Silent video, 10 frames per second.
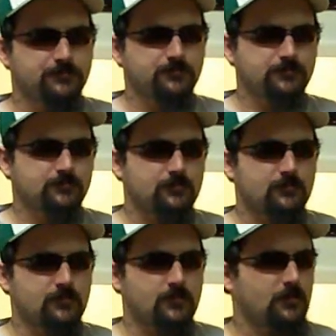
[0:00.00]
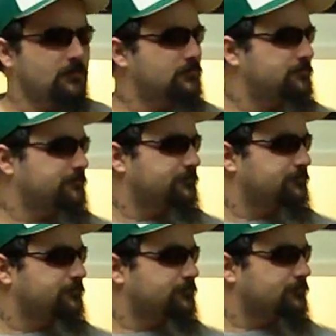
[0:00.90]

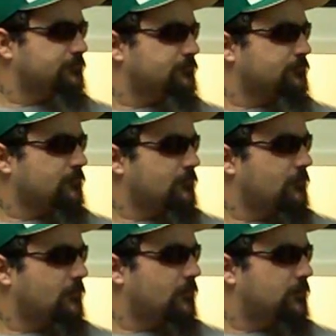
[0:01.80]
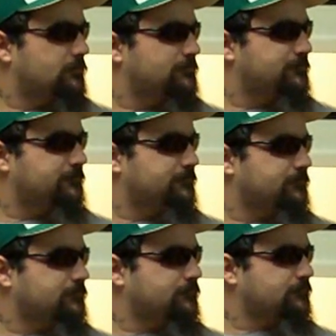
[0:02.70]

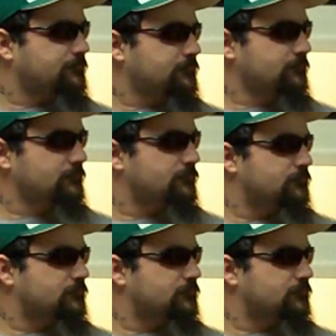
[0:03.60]
(silent)